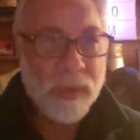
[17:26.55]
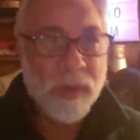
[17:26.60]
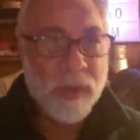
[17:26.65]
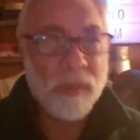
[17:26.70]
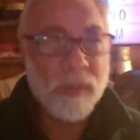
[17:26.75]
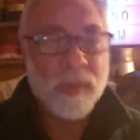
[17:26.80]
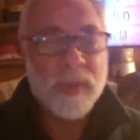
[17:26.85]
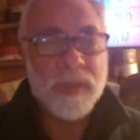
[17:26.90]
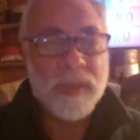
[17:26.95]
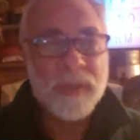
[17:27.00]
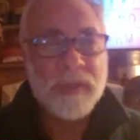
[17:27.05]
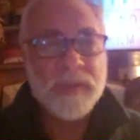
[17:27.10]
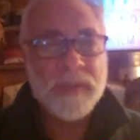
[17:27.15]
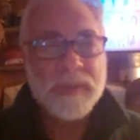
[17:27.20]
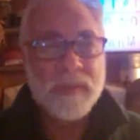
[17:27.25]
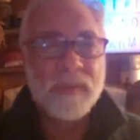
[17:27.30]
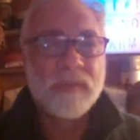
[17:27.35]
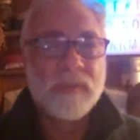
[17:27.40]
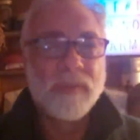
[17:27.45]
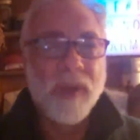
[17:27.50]
There was
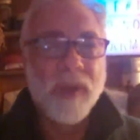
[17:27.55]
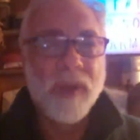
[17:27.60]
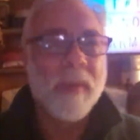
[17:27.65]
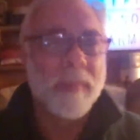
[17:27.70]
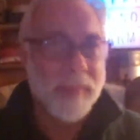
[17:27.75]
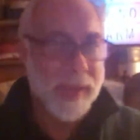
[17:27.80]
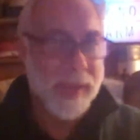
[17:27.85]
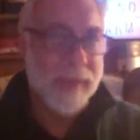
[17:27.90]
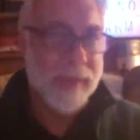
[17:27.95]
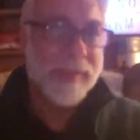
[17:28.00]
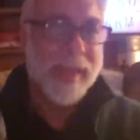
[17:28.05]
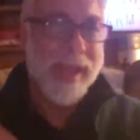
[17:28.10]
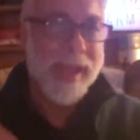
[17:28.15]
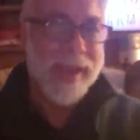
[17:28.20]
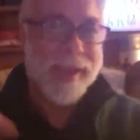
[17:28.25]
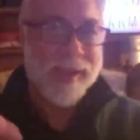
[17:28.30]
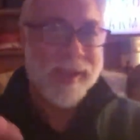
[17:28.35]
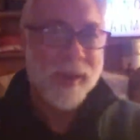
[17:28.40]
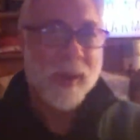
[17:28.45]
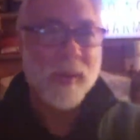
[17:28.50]
rum in
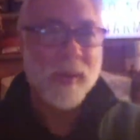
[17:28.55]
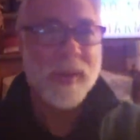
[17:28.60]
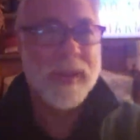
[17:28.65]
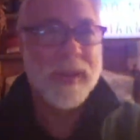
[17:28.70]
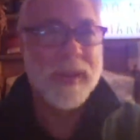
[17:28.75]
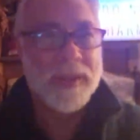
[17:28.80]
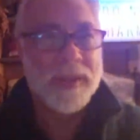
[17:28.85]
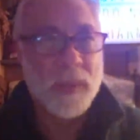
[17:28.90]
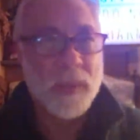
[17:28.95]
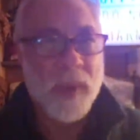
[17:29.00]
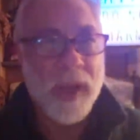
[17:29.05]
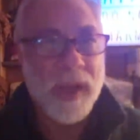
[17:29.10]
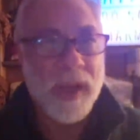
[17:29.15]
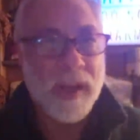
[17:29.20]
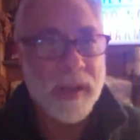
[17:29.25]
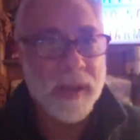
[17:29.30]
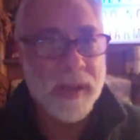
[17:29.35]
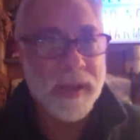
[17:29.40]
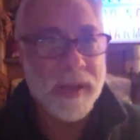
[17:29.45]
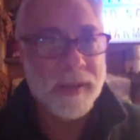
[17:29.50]
that Coke as
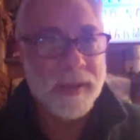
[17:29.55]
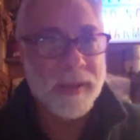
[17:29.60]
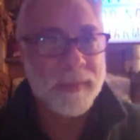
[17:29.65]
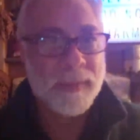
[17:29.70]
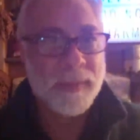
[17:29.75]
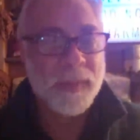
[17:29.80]
well, and a